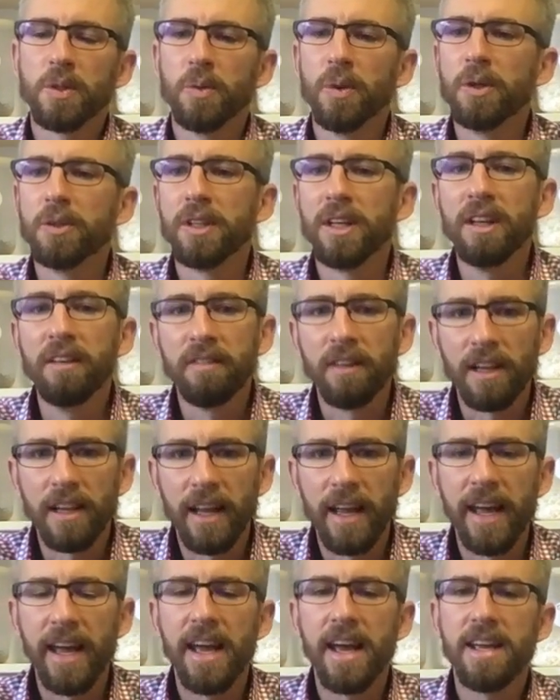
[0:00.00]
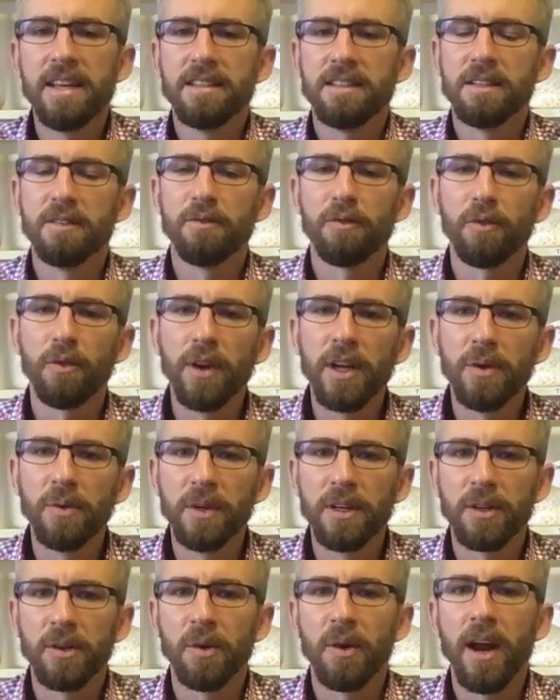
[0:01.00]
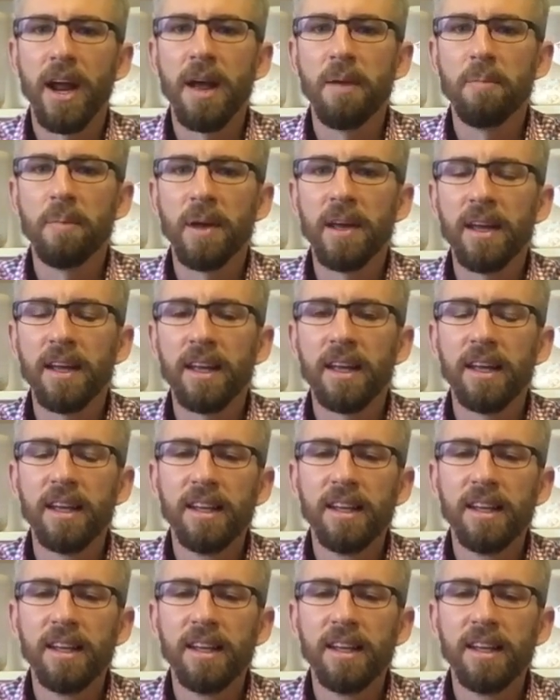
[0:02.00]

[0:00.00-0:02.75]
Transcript: wilting of the legs and frequent cramping.